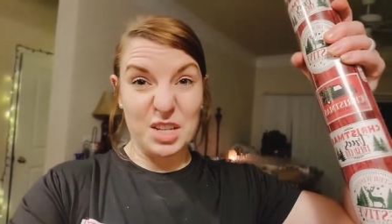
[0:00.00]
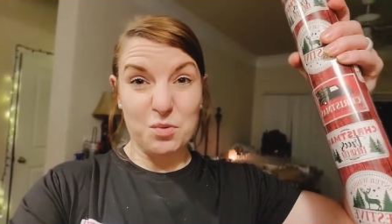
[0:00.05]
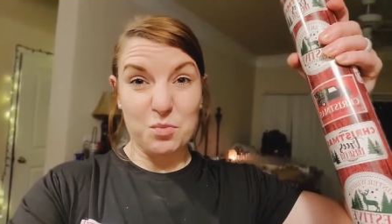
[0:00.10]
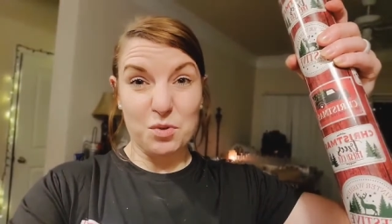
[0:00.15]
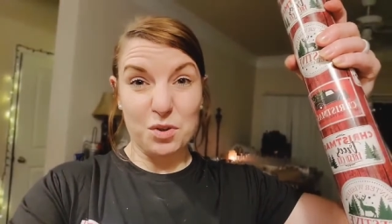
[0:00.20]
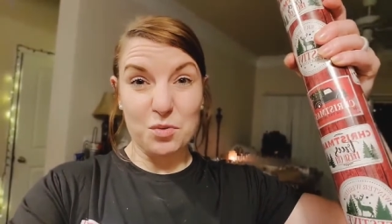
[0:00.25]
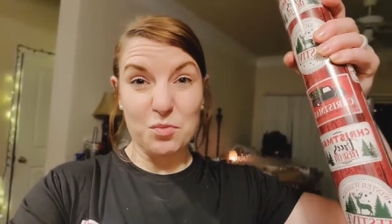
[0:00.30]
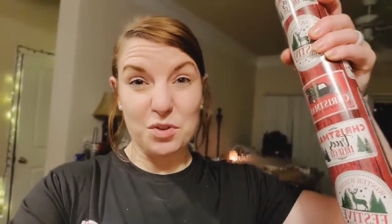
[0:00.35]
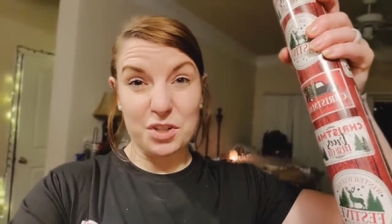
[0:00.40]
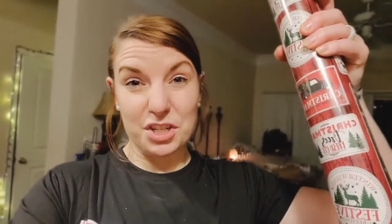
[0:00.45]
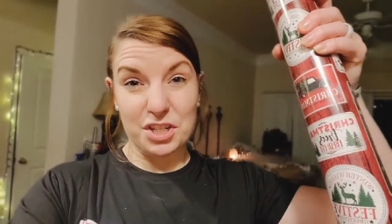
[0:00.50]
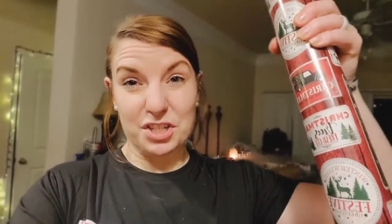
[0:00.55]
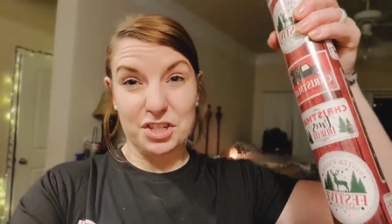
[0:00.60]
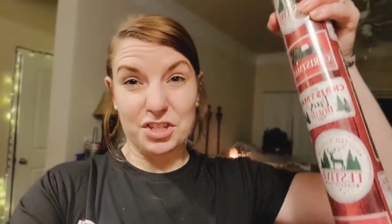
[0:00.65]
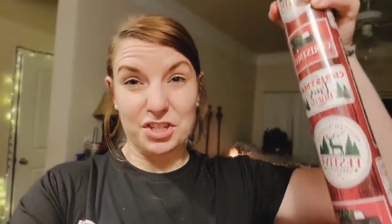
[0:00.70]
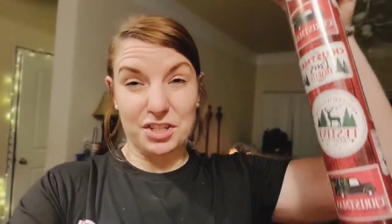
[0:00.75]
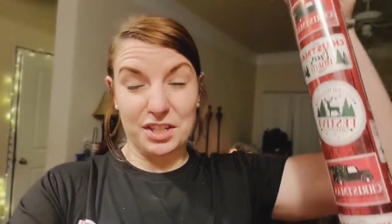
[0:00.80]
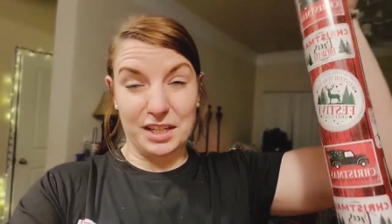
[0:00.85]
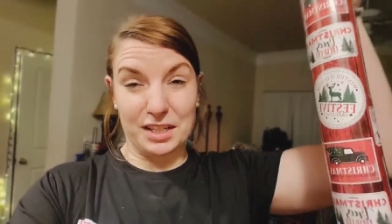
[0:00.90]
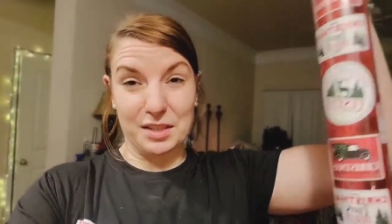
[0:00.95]
one, which is
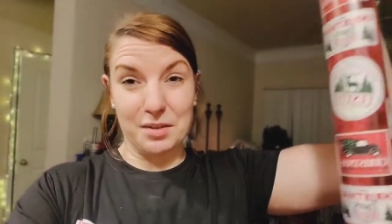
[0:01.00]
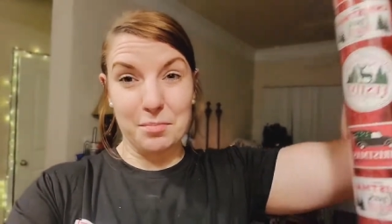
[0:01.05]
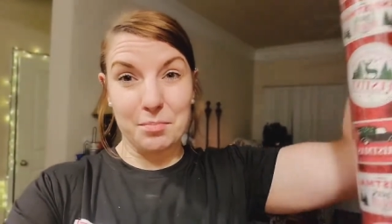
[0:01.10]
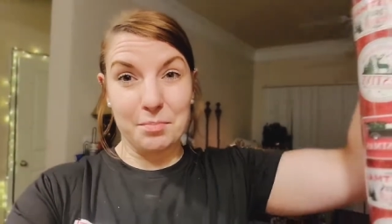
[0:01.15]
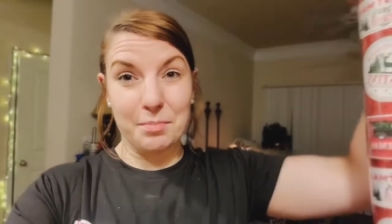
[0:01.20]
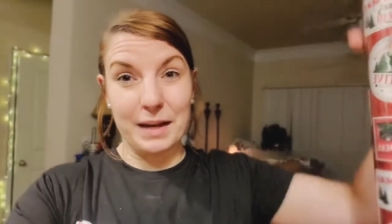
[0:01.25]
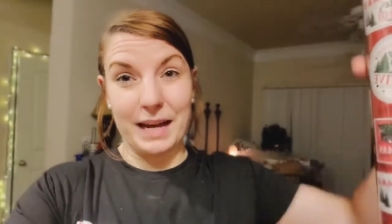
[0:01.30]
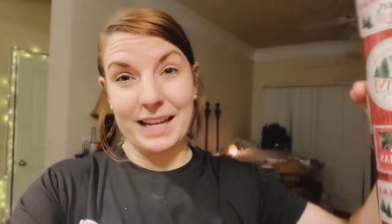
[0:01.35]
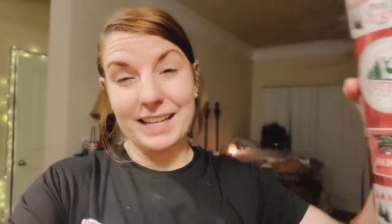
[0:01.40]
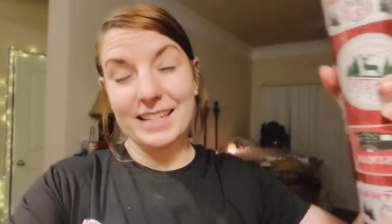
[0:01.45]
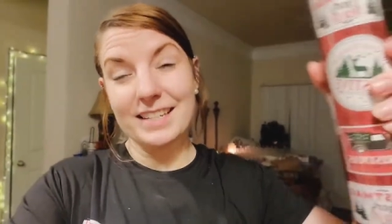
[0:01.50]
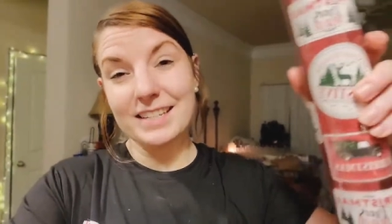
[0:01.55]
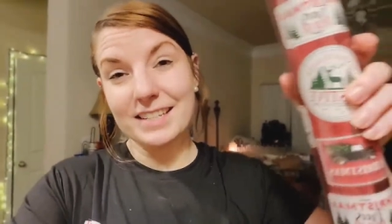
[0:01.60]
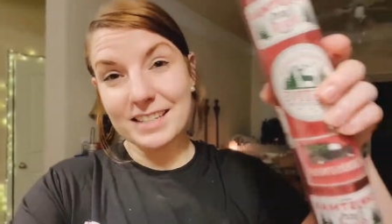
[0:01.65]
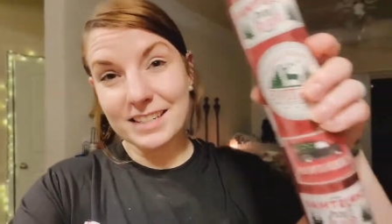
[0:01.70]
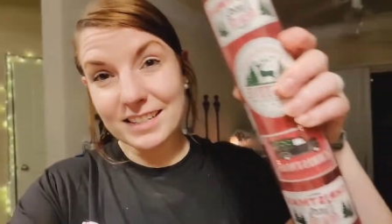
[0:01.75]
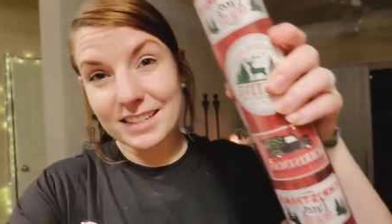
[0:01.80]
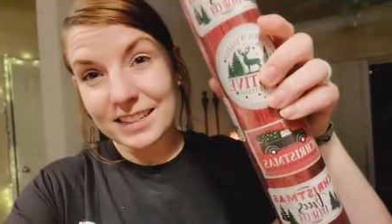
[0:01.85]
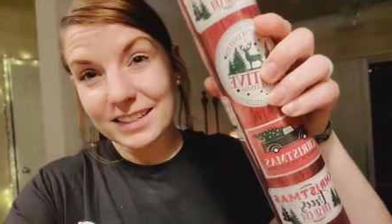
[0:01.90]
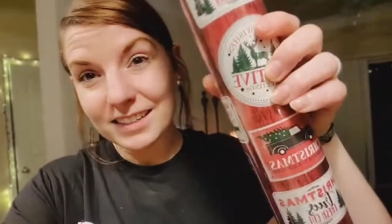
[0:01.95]
just like the
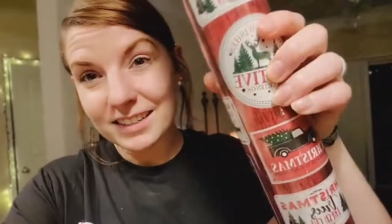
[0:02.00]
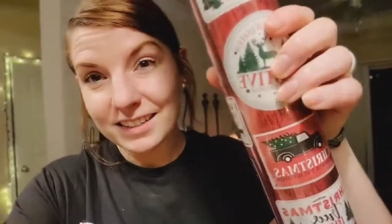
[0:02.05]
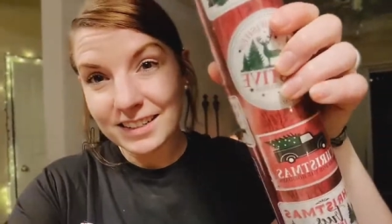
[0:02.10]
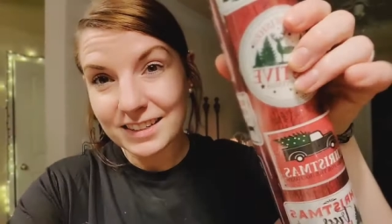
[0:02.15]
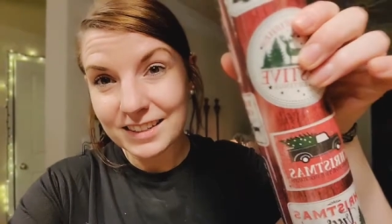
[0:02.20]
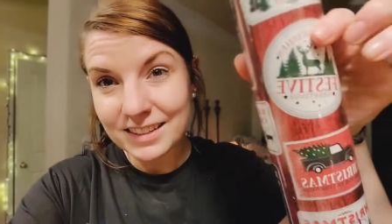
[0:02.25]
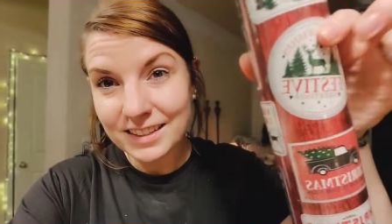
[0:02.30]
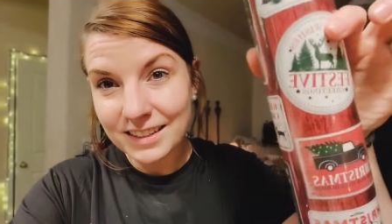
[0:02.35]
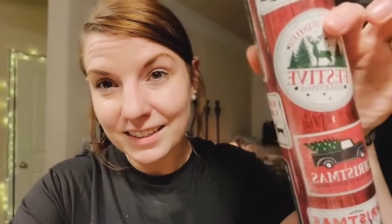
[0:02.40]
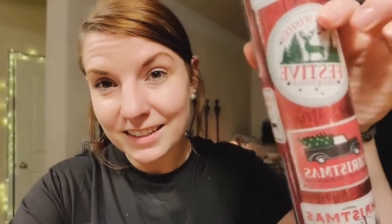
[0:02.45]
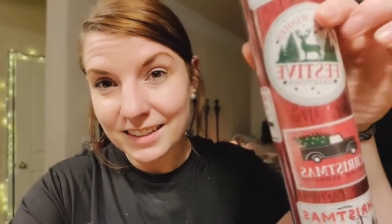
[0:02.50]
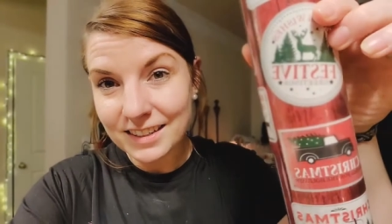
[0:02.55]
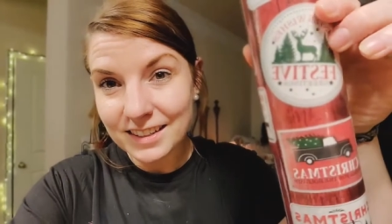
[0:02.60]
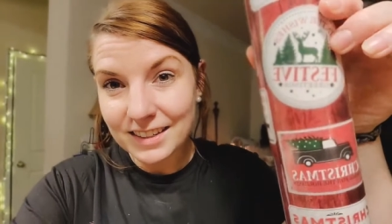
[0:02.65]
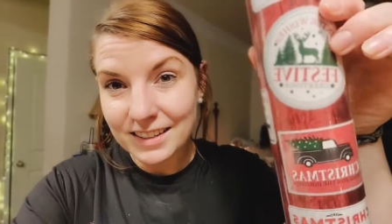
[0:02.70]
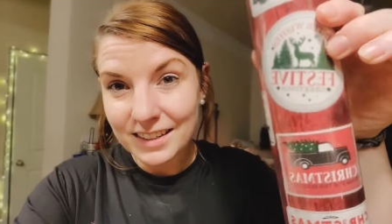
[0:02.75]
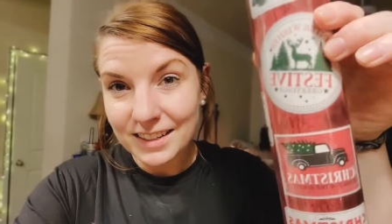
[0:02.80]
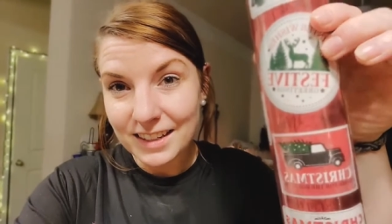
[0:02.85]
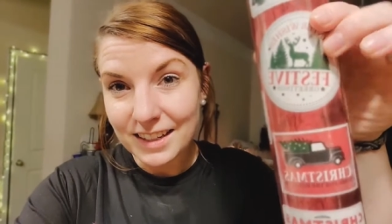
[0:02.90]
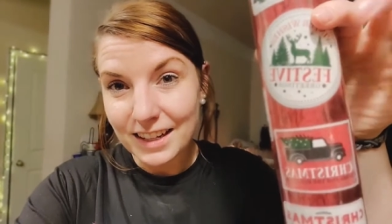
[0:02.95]
best.
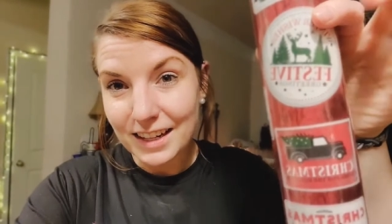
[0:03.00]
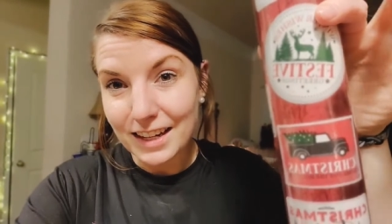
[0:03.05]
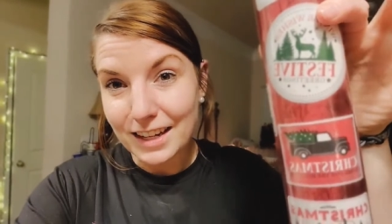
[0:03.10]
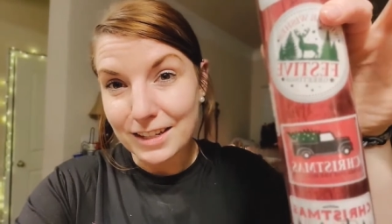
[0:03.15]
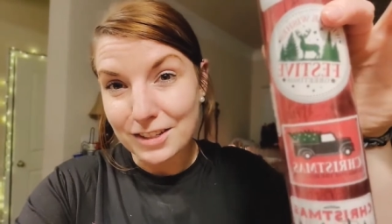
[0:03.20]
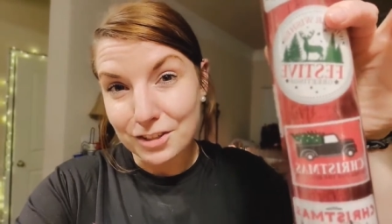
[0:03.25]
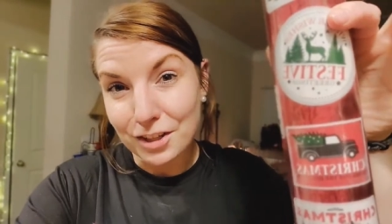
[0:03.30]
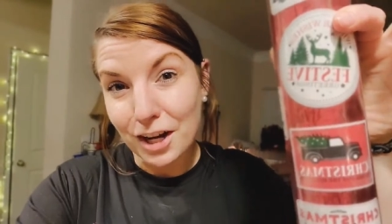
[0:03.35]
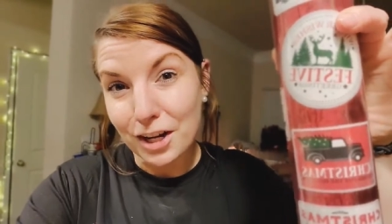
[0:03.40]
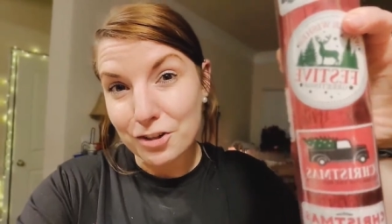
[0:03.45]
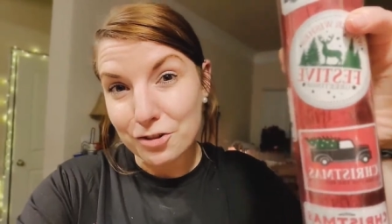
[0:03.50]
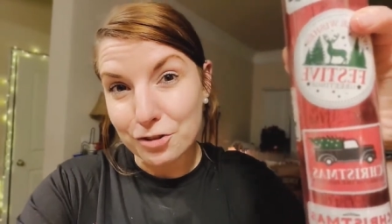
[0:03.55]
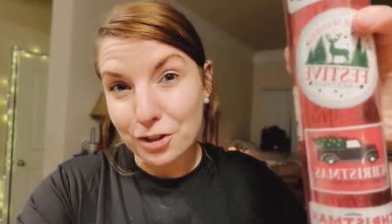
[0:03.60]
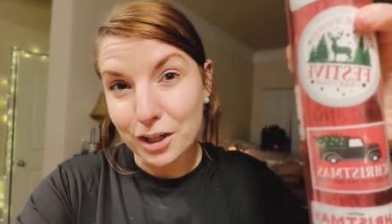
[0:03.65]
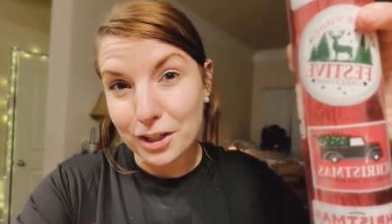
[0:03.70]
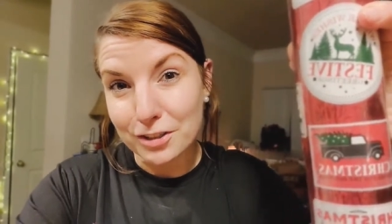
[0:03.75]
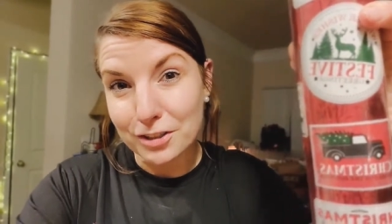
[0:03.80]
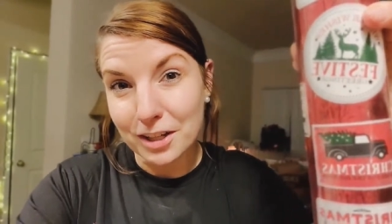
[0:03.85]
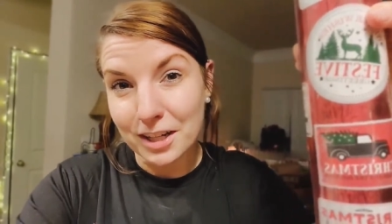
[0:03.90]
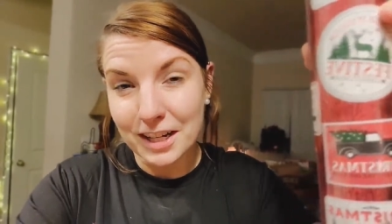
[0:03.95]
It's got
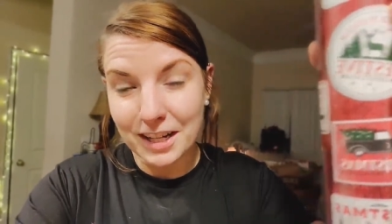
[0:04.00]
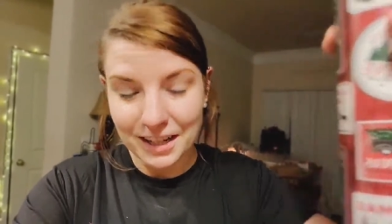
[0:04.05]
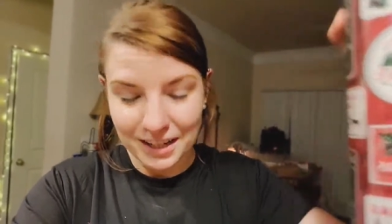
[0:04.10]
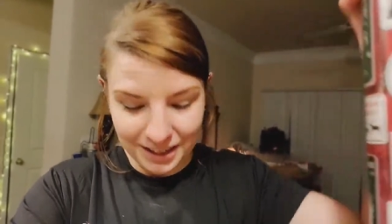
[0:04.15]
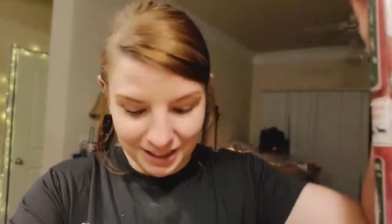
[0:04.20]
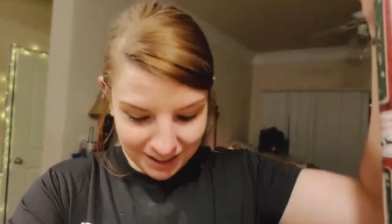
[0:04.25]
trucks on it.